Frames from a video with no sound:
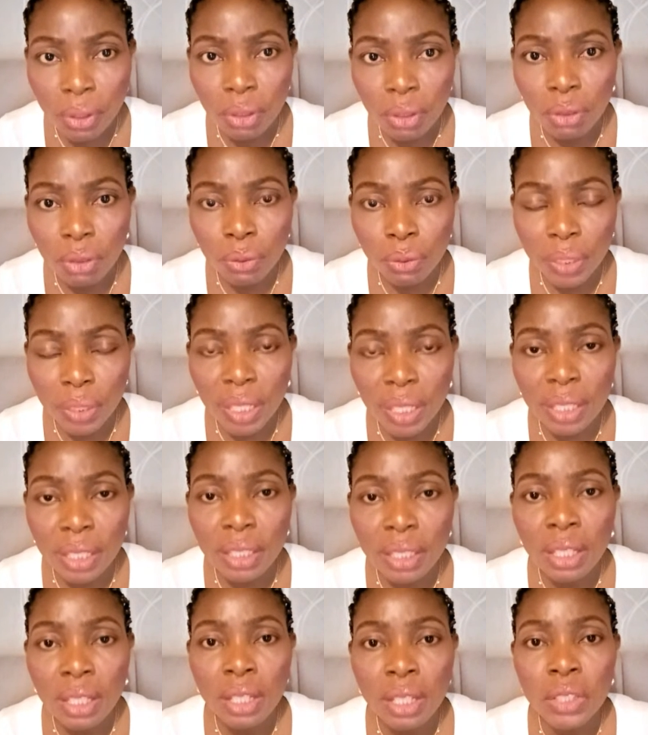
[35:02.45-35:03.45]
Okay,
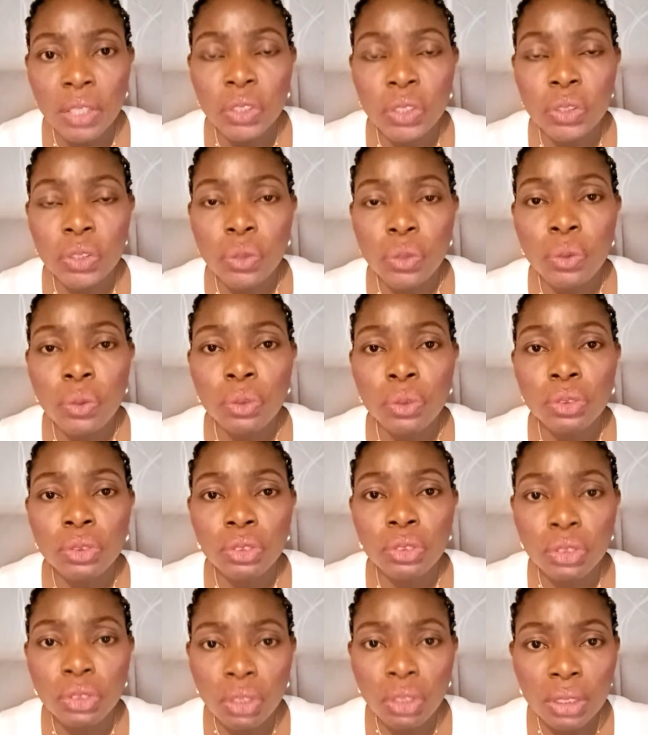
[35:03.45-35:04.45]
so
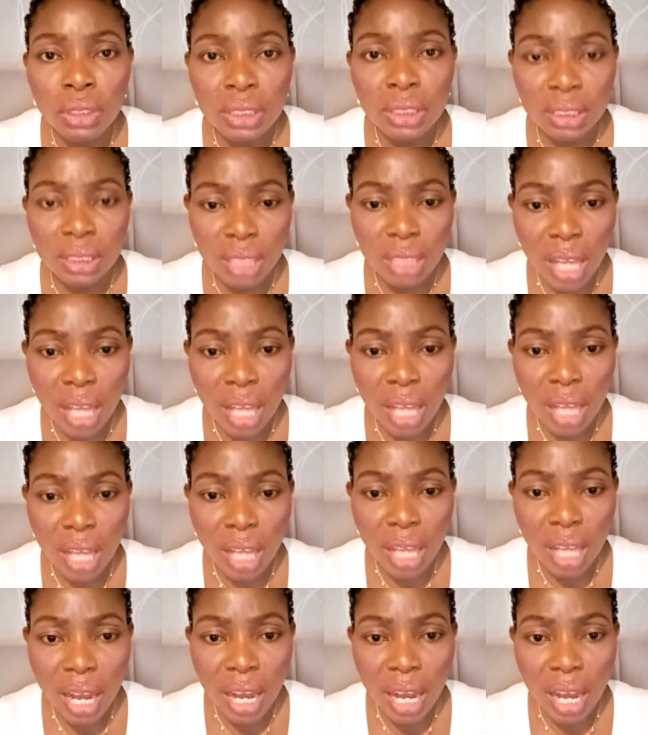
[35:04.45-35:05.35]
don't allow